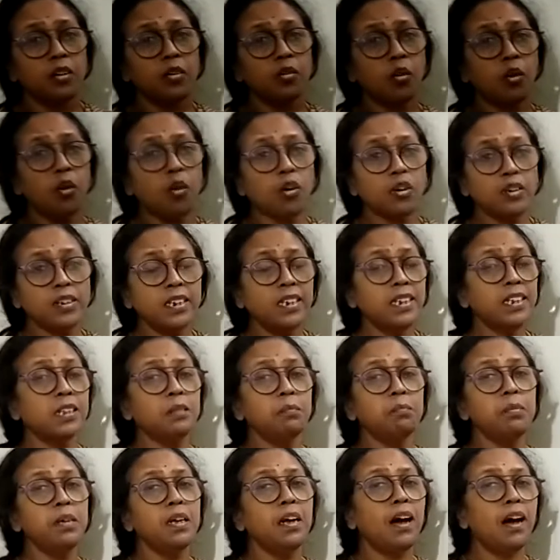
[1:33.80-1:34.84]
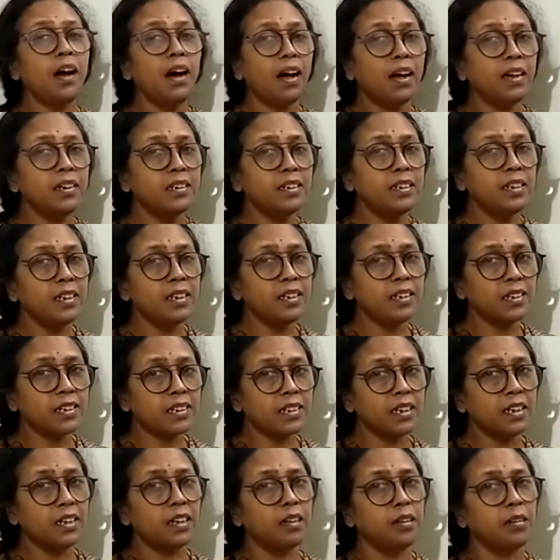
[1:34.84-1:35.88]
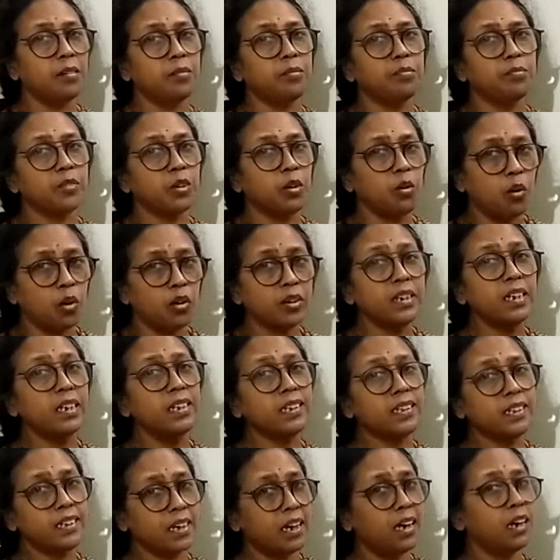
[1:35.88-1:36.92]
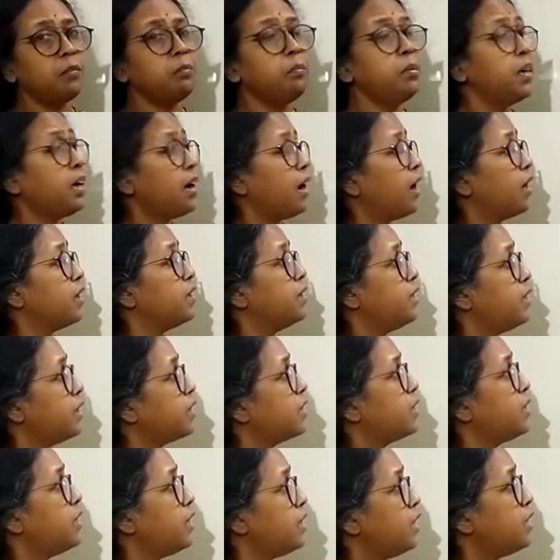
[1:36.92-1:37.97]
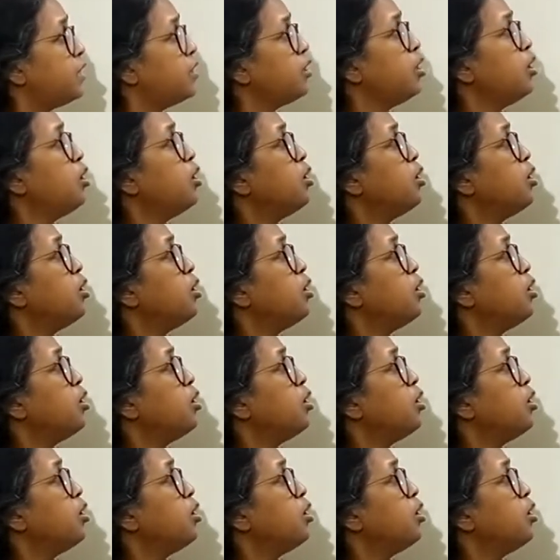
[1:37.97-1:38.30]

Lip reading: God is behind his God is there behind a king,